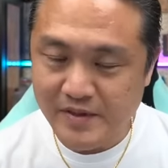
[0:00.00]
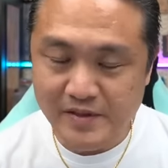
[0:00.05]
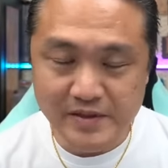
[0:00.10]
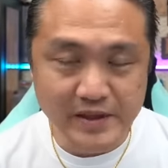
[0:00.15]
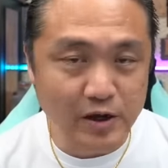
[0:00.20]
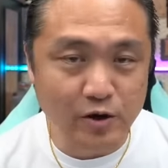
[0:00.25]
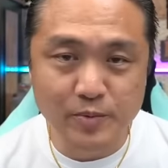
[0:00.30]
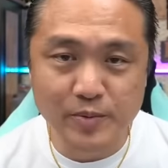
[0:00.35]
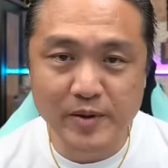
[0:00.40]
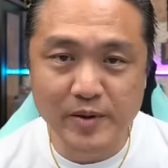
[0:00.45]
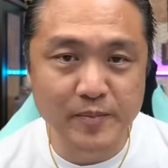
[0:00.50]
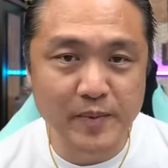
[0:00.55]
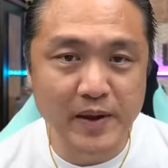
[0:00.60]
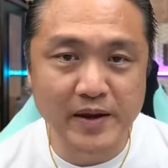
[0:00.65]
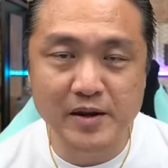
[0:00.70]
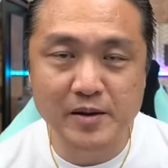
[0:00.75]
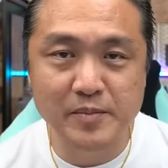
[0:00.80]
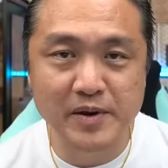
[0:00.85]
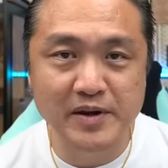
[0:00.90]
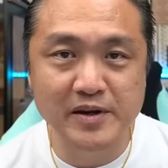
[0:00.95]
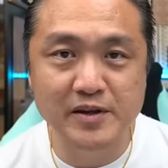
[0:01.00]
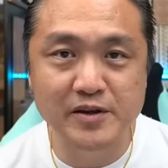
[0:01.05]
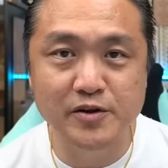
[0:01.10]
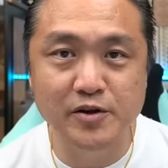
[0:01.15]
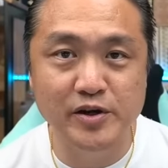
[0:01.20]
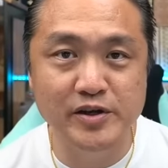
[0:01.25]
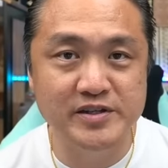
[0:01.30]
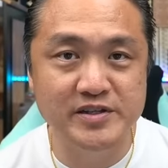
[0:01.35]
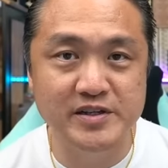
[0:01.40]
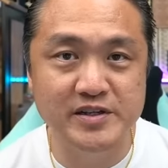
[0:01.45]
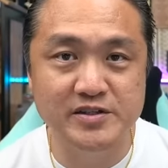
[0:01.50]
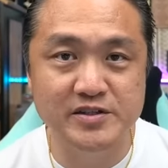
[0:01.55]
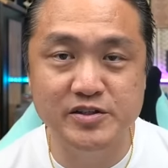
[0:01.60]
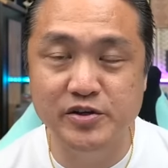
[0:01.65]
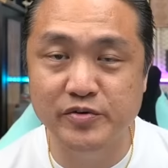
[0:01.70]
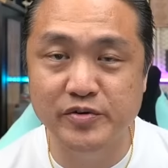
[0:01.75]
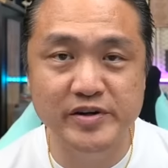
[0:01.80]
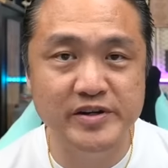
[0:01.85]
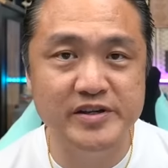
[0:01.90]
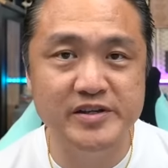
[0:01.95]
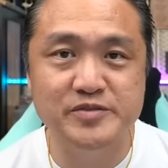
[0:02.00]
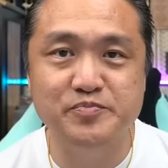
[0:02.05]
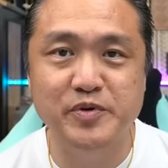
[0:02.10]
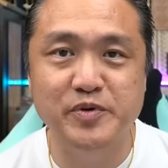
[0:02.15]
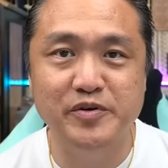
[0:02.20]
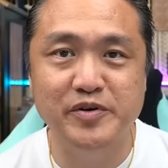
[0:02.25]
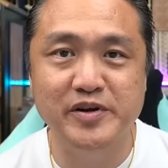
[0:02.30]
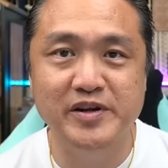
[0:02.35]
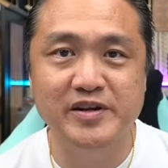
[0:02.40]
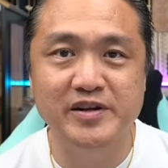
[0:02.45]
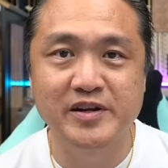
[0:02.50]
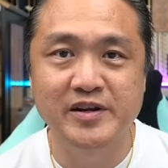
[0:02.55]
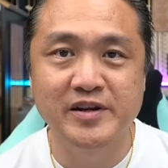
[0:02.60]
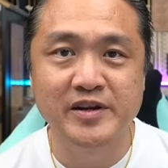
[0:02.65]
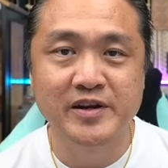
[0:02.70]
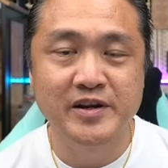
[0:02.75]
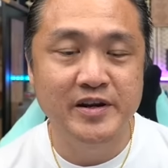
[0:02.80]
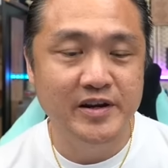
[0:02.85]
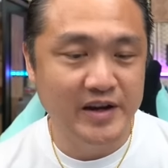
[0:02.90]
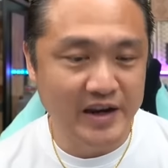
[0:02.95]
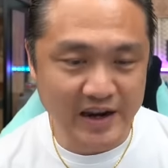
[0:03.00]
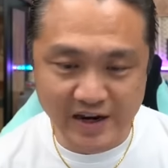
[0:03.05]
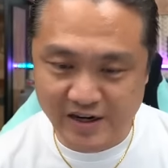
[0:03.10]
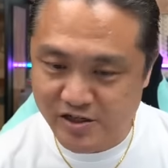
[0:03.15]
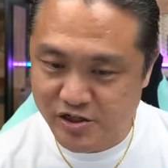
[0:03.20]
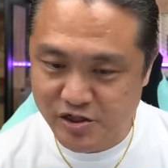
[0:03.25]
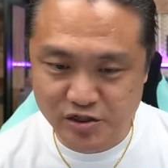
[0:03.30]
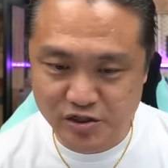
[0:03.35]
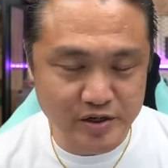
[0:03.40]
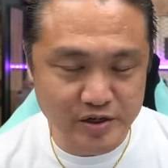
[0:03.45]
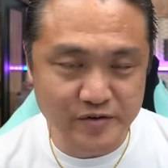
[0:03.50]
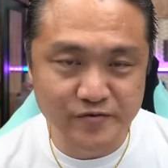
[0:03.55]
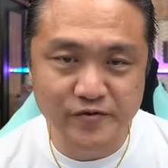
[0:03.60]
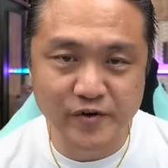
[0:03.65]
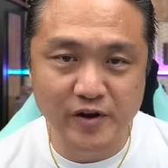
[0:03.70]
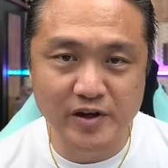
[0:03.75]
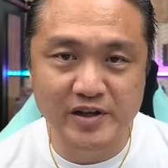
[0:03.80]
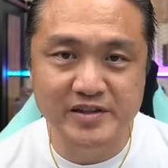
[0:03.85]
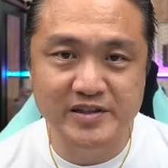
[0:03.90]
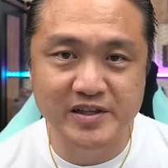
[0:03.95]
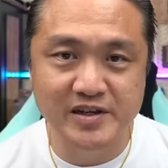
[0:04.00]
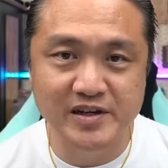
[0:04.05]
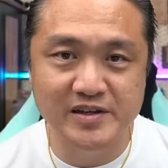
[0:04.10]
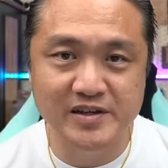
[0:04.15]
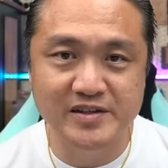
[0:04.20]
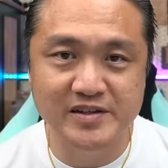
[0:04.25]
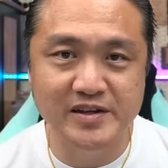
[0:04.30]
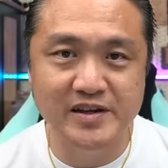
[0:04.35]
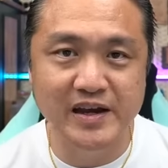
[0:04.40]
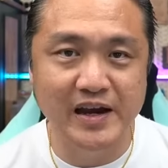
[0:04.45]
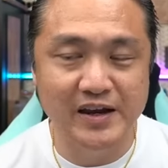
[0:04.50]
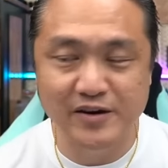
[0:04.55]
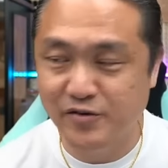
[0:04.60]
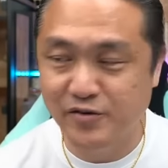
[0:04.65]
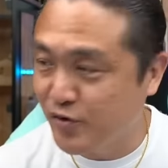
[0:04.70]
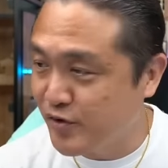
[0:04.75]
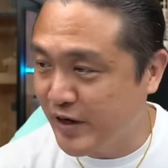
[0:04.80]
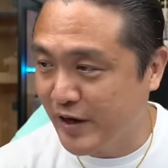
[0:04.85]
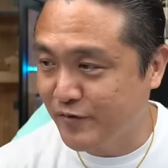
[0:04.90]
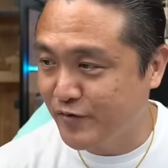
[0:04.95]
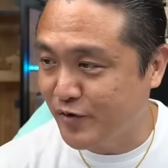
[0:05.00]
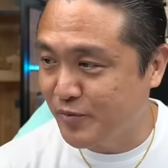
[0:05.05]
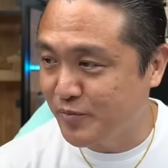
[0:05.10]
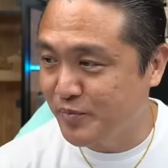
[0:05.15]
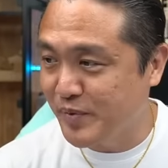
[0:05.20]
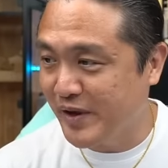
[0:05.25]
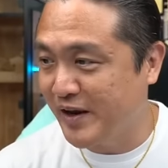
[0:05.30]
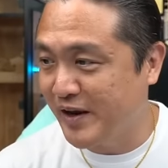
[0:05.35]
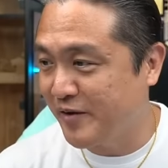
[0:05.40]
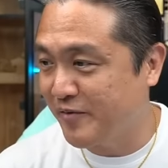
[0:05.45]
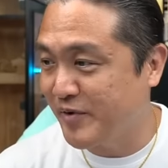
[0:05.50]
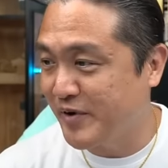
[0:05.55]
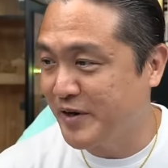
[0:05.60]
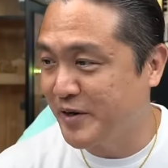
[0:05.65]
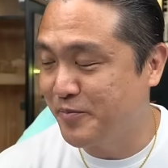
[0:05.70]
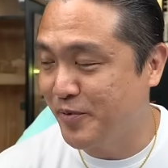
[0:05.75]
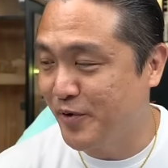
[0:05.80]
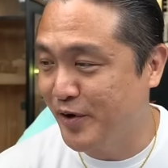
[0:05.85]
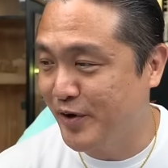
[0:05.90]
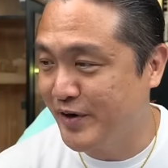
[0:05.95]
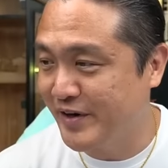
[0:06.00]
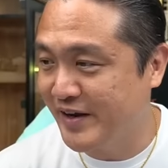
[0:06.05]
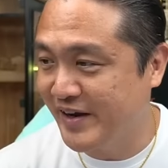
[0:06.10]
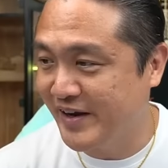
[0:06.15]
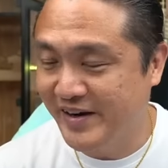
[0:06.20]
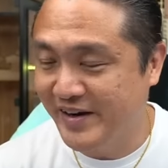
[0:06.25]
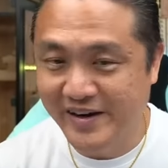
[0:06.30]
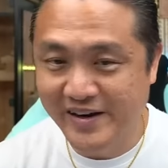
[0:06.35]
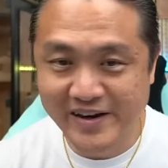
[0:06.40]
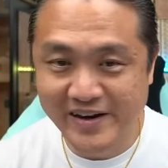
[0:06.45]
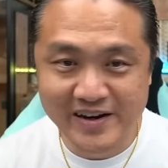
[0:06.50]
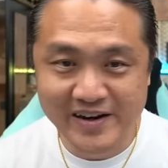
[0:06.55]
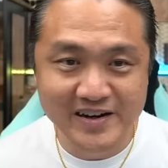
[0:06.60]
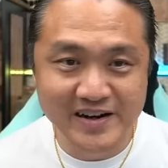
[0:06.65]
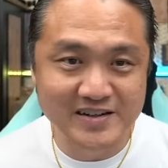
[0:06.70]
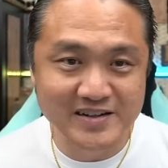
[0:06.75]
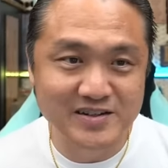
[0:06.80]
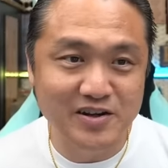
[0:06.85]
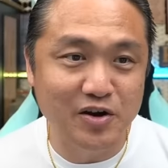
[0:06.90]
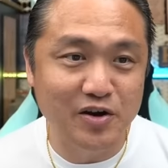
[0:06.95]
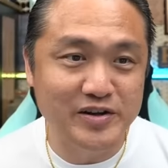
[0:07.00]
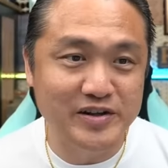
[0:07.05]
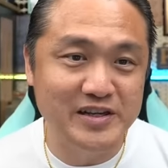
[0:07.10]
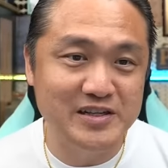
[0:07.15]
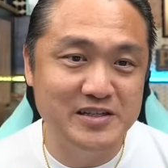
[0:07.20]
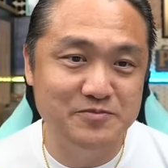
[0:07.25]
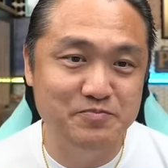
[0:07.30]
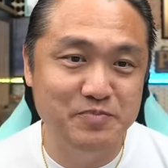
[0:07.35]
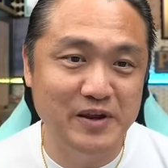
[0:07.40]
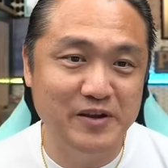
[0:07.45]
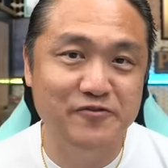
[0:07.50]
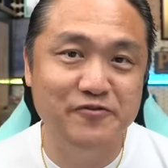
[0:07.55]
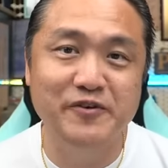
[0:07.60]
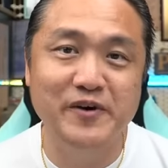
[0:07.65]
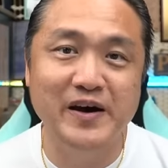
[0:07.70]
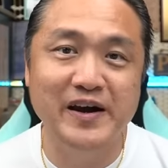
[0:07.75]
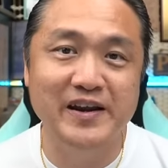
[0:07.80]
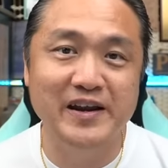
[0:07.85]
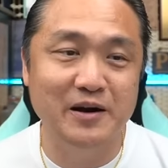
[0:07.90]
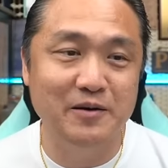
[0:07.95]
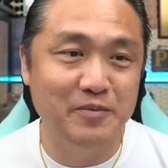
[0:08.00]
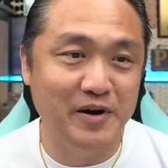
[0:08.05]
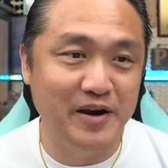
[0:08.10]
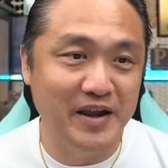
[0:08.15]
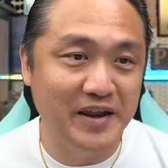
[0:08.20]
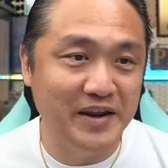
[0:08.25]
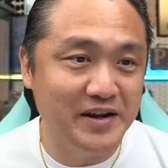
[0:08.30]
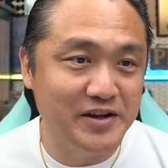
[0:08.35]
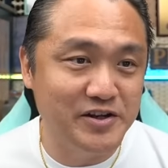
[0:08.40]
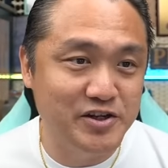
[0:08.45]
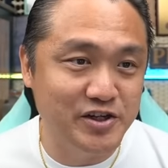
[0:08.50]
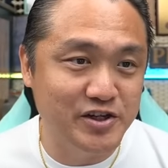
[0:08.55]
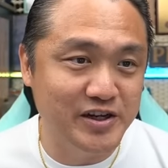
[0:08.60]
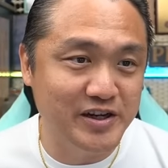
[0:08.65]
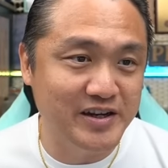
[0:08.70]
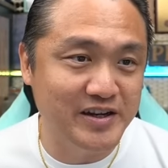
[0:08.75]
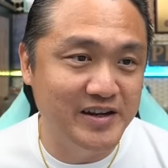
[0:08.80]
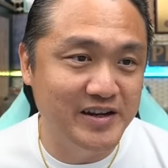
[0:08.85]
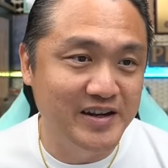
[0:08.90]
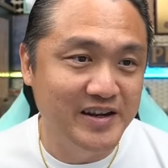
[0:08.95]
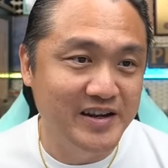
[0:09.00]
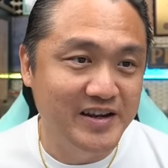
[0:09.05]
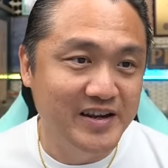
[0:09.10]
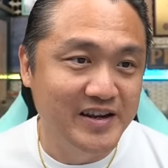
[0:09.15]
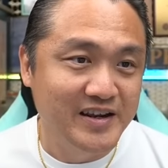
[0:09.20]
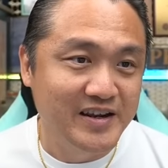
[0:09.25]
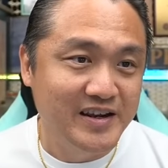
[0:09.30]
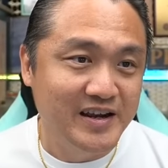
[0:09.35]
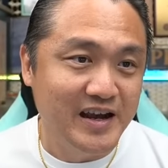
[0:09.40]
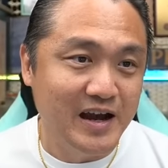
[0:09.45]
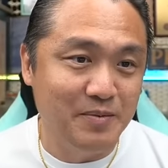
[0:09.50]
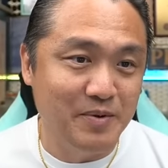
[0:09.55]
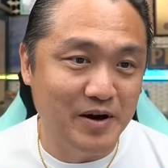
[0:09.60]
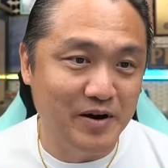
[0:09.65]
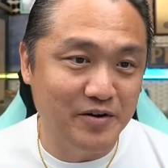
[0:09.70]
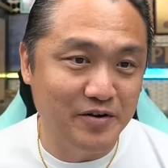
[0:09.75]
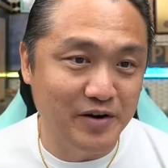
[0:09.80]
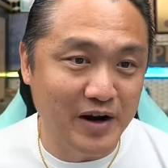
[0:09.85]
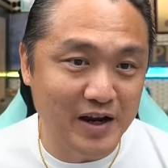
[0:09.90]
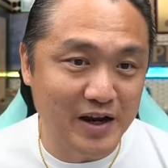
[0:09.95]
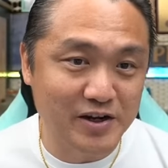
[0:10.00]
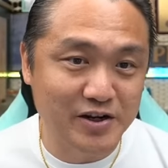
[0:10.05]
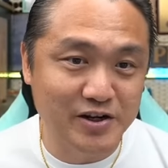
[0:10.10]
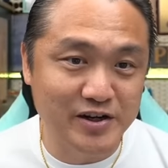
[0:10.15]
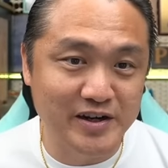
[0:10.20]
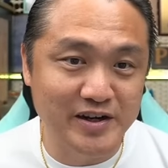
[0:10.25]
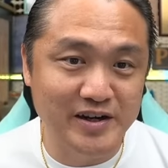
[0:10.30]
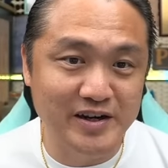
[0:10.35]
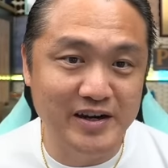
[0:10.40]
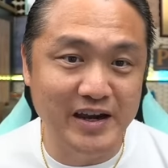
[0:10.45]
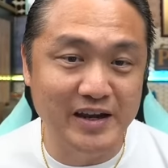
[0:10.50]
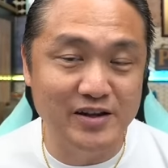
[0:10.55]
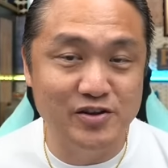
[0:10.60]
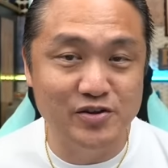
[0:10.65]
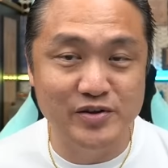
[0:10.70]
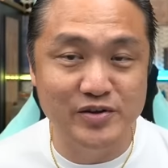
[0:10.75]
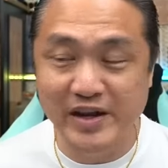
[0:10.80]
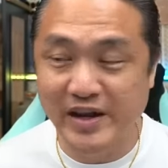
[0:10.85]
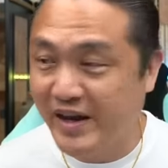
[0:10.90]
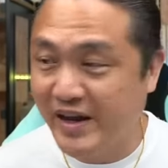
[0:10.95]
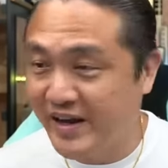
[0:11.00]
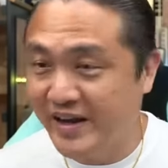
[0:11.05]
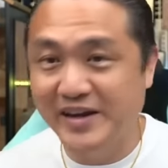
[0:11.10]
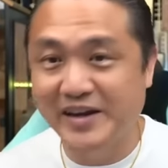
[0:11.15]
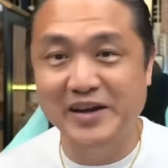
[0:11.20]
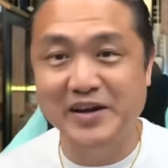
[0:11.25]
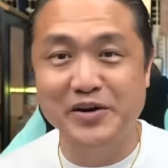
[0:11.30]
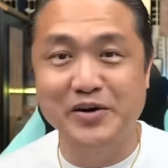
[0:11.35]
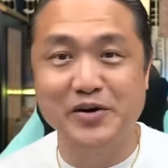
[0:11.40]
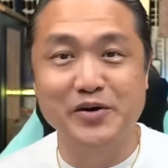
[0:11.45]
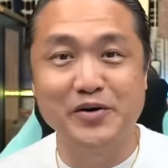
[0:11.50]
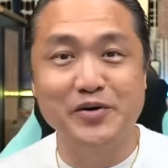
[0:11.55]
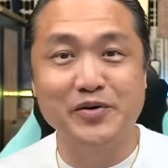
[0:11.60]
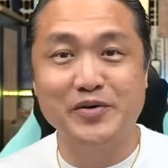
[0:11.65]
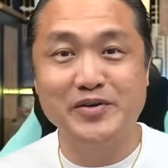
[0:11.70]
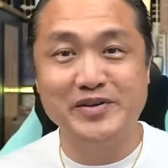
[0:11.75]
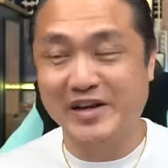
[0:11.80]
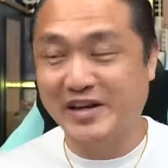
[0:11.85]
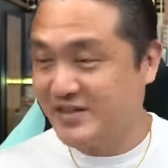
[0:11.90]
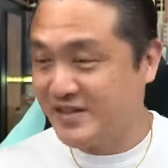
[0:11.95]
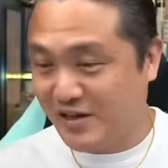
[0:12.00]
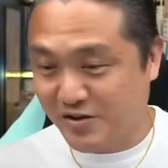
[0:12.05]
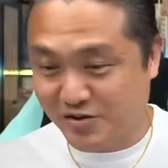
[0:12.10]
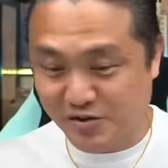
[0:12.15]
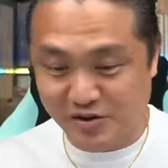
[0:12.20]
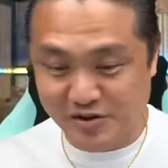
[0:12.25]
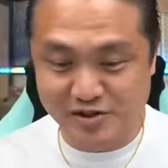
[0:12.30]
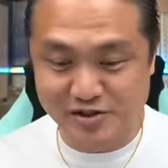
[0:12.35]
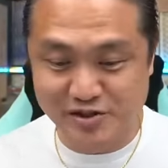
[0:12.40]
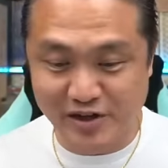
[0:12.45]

There will be many, many noises during this period, extreme volatility. I don't have to belabor the point that there's all this big fight about energy, about Russia, and today, you know, just as I was